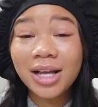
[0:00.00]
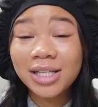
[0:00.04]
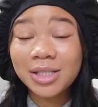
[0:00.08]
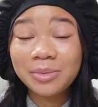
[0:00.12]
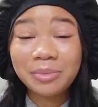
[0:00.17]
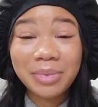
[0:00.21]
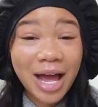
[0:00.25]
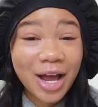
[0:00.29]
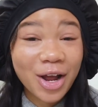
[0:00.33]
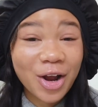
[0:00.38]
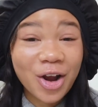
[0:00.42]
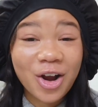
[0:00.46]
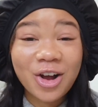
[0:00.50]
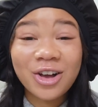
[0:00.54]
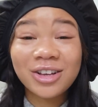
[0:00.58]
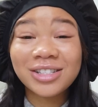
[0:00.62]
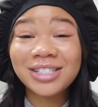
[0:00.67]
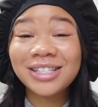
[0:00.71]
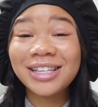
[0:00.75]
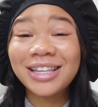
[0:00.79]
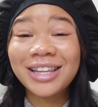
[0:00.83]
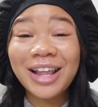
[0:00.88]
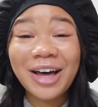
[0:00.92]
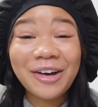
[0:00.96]
Us black
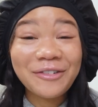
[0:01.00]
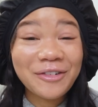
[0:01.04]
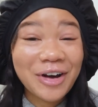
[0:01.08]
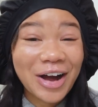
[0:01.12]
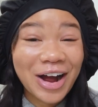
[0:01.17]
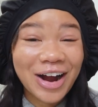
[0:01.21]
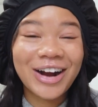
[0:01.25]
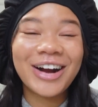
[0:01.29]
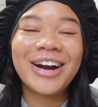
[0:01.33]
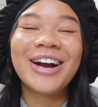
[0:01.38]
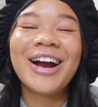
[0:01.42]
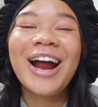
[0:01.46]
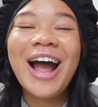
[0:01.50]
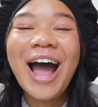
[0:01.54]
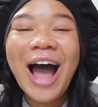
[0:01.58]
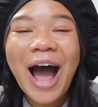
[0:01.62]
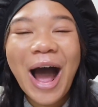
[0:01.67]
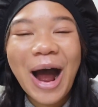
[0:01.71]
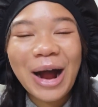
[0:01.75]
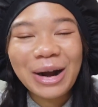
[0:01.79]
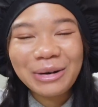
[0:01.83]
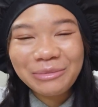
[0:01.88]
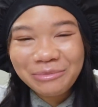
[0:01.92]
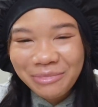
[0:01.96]
girls love
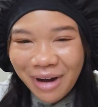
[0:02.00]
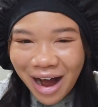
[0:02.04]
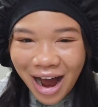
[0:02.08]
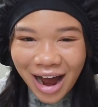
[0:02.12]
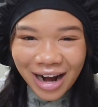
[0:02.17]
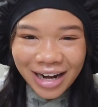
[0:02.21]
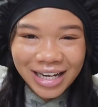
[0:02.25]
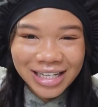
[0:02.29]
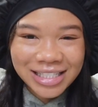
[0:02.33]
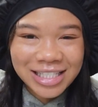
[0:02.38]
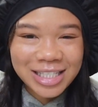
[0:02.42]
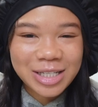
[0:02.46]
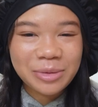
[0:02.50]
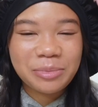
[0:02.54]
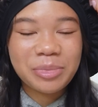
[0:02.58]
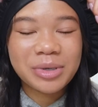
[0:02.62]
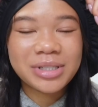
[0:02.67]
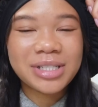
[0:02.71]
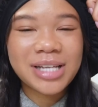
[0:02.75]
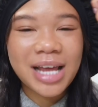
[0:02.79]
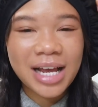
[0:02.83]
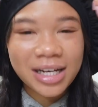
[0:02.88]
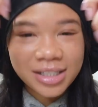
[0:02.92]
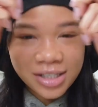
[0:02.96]
our bonnets to
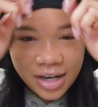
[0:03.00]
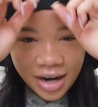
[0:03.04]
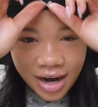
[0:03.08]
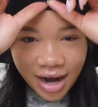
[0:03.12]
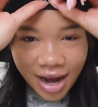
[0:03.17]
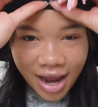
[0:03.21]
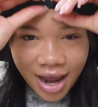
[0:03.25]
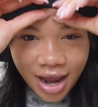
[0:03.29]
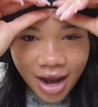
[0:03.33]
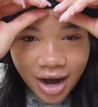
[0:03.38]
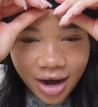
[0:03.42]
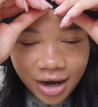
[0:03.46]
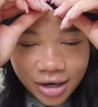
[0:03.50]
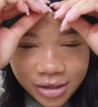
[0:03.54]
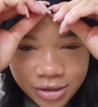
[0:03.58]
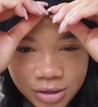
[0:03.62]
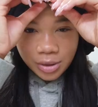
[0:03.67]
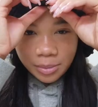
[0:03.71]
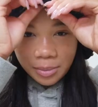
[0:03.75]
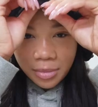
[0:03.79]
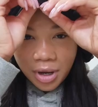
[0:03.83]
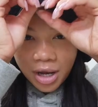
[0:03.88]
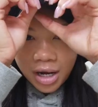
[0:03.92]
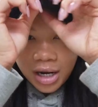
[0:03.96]
protect our hair.
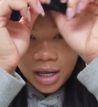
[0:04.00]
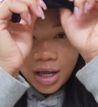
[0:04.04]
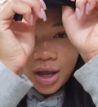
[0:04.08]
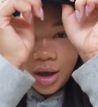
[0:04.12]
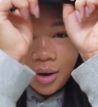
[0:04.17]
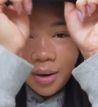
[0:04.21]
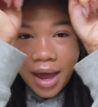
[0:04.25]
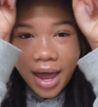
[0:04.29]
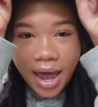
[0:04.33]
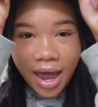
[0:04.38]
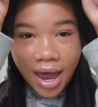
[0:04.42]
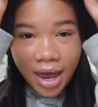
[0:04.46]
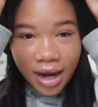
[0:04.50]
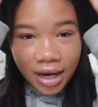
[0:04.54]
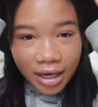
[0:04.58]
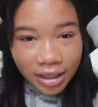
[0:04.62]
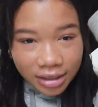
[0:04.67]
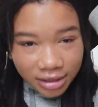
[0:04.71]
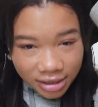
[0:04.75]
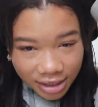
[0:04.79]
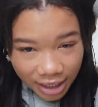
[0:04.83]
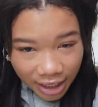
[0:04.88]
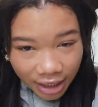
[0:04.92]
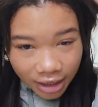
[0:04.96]
So I'm gonna go ahead
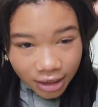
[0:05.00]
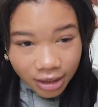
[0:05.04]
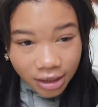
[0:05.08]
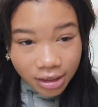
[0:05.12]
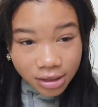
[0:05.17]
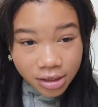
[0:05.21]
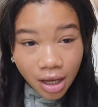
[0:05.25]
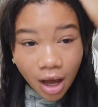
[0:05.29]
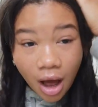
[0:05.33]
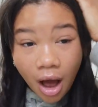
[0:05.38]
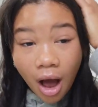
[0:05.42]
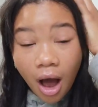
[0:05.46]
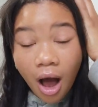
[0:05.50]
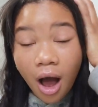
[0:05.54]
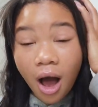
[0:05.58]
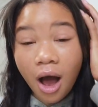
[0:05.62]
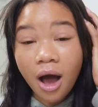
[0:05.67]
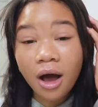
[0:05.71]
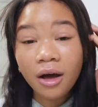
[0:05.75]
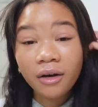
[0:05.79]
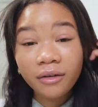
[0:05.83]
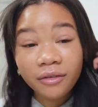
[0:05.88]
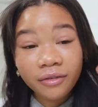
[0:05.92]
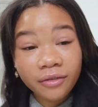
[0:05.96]
and take this
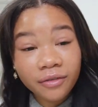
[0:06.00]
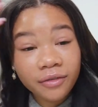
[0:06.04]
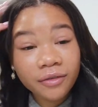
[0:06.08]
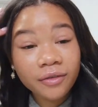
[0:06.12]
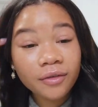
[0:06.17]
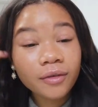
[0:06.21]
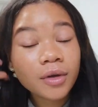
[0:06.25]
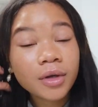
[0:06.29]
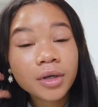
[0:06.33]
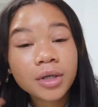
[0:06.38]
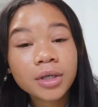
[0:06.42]
off.